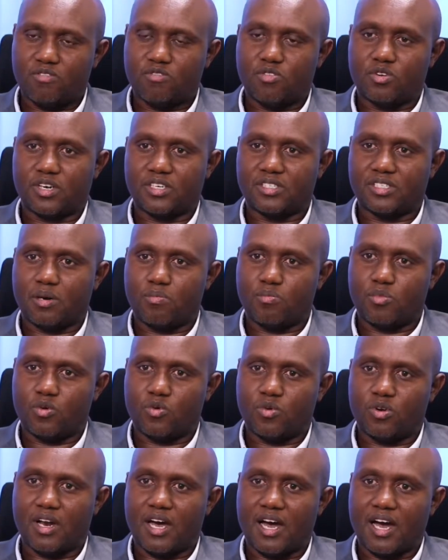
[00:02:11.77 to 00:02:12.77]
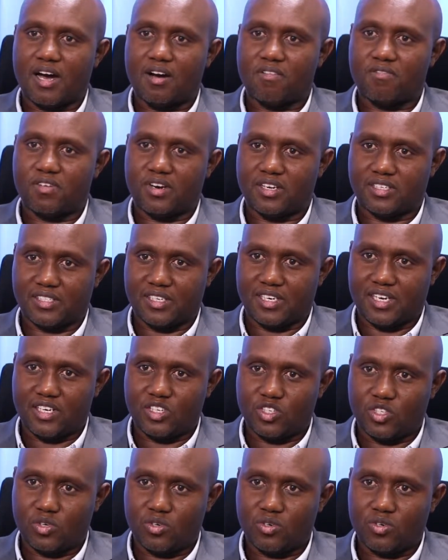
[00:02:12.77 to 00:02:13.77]
For example, we'll have
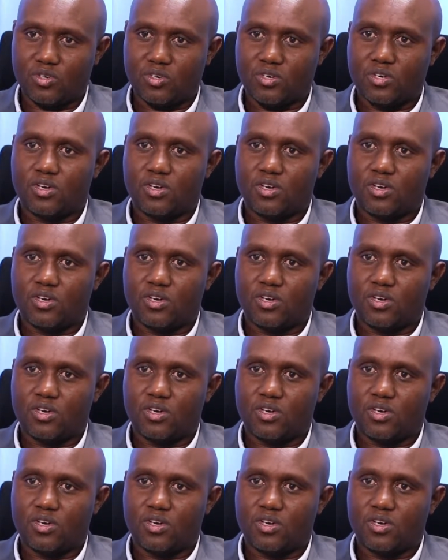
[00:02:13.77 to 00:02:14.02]
residential,